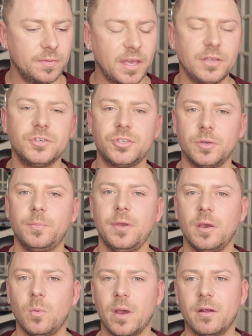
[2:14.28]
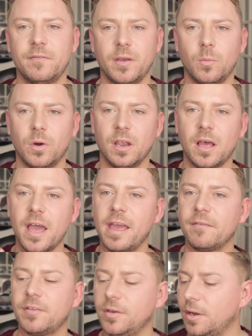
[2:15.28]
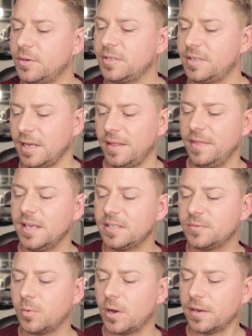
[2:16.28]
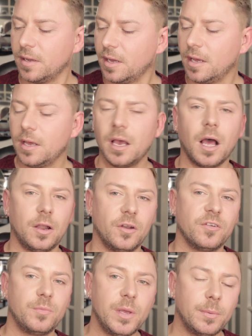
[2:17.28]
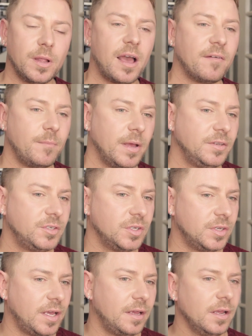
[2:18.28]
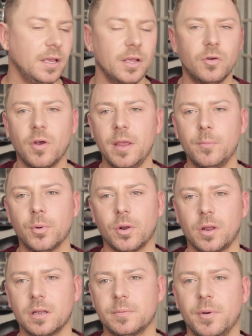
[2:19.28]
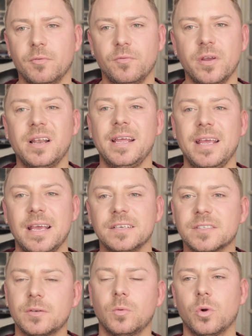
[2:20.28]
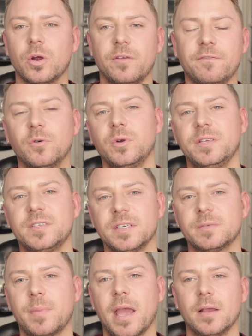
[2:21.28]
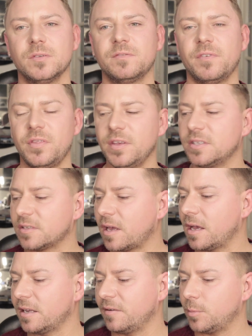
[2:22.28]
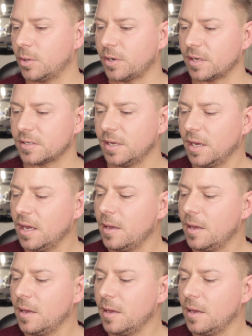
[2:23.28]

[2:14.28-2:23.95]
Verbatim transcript: you should be aware of it. While I haven't noticed it in this one, a lot of people have mentioned it. Great product, but really isn't worth £46 for this kind of product